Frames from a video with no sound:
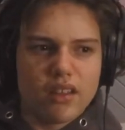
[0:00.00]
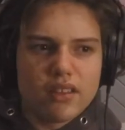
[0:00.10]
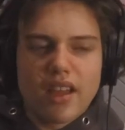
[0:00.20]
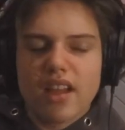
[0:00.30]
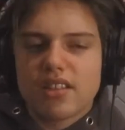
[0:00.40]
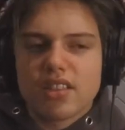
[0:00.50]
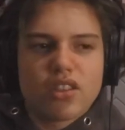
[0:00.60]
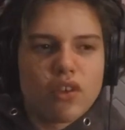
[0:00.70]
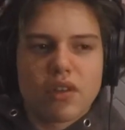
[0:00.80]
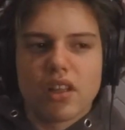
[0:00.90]
Dance
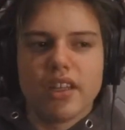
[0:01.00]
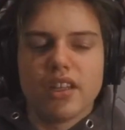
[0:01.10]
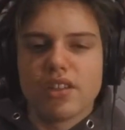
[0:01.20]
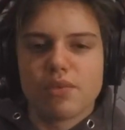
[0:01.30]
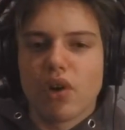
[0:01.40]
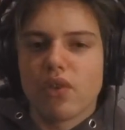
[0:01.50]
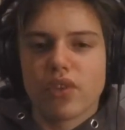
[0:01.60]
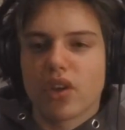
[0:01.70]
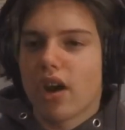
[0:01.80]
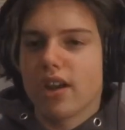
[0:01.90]
Yourself Clean is one of
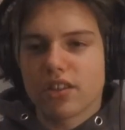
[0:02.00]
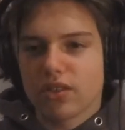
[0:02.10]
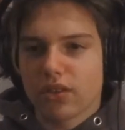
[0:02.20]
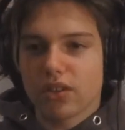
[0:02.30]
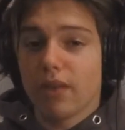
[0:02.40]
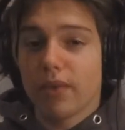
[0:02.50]
the greatest songs I've